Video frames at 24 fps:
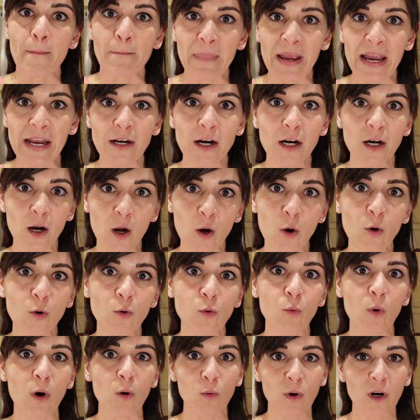made our
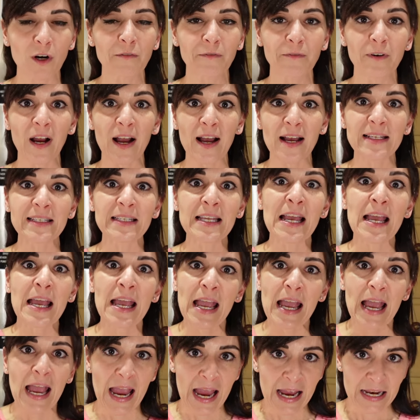own what worked for us,
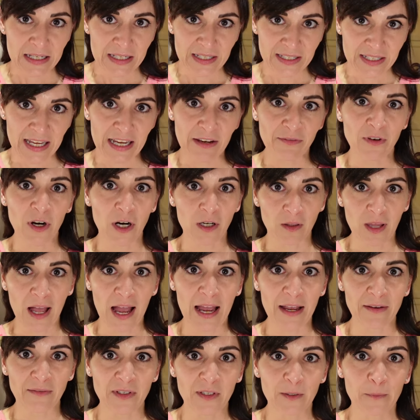and saved our
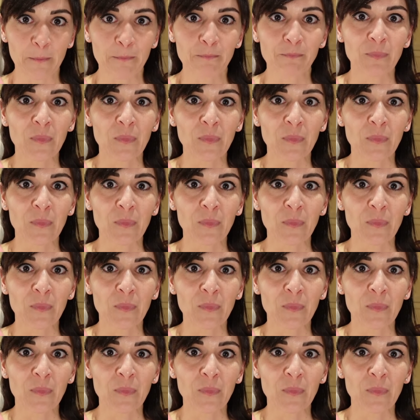lives.